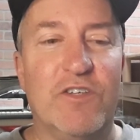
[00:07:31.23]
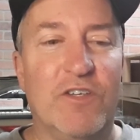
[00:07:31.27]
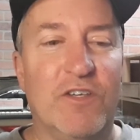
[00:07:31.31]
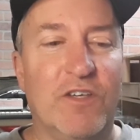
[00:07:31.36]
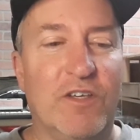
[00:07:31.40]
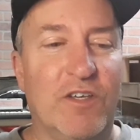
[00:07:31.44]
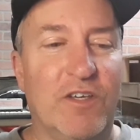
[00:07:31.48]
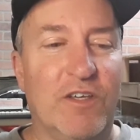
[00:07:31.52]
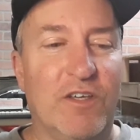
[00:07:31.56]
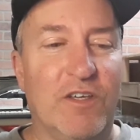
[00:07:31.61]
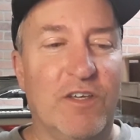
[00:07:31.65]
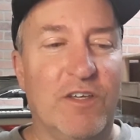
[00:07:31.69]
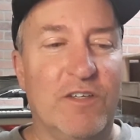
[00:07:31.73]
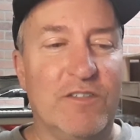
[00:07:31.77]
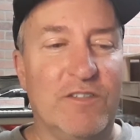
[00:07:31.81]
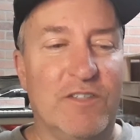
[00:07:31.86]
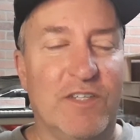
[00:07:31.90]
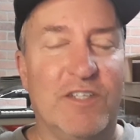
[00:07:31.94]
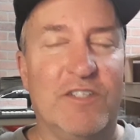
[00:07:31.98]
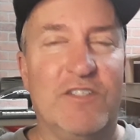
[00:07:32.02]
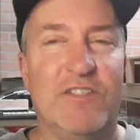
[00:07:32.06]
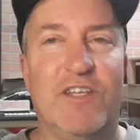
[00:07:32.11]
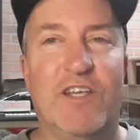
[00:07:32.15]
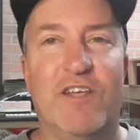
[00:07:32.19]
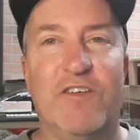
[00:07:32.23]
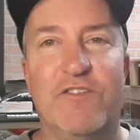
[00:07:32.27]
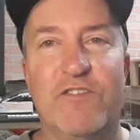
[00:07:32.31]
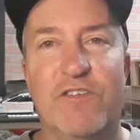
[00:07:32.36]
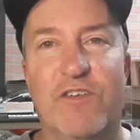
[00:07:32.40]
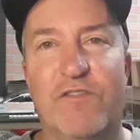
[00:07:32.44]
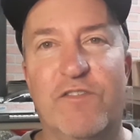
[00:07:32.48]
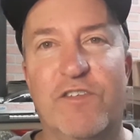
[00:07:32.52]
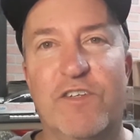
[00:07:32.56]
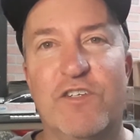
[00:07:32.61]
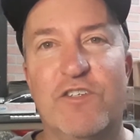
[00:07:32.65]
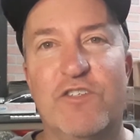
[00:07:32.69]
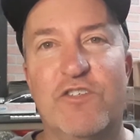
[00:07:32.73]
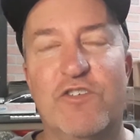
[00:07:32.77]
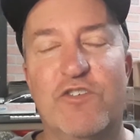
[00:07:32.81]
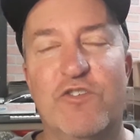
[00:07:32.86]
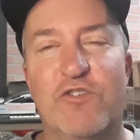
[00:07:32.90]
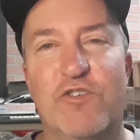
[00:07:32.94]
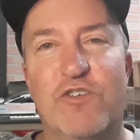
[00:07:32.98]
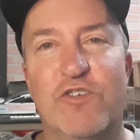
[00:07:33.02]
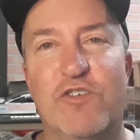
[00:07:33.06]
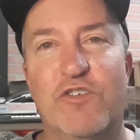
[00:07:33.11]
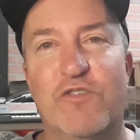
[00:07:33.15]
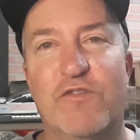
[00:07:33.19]
As they say, if something is
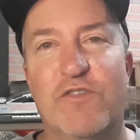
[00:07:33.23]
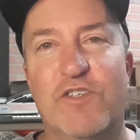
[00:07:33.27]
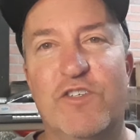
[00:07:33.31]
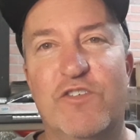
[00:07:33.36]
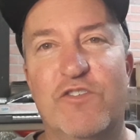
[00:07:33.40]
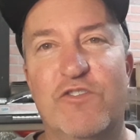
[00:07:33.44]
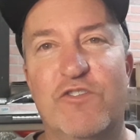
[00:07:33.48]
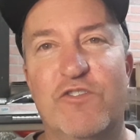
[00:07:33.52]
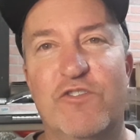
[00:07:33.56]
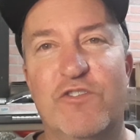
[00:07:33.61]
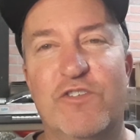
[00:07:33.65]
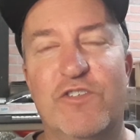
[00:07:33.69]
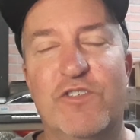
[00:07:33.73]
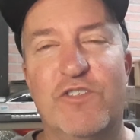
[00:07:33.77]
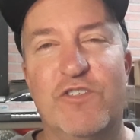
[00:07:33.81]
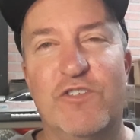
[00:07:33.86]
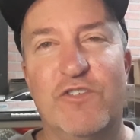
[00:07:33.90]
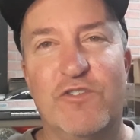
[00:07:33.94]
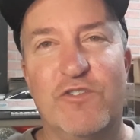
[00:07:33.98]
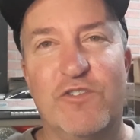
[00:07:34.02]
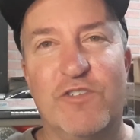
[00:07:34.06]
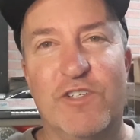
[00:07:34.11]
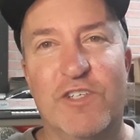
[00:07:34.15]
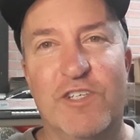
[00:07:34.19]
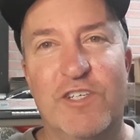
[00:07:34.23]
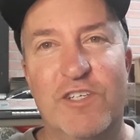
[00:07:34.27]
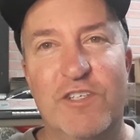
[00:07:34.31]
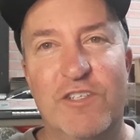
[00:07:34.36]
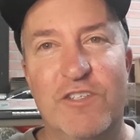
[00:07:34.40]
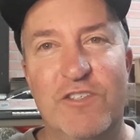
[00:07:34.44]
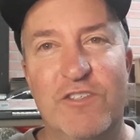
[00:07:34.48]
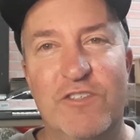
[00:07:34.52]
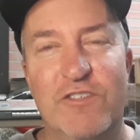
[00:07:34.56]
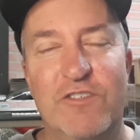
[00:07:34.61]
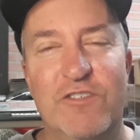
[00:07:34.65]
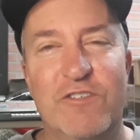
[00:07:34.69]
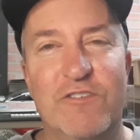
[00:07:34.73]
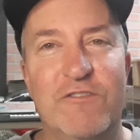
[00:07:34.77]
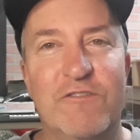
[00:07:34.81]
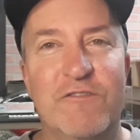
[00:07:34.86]
too good to be true, it usually is.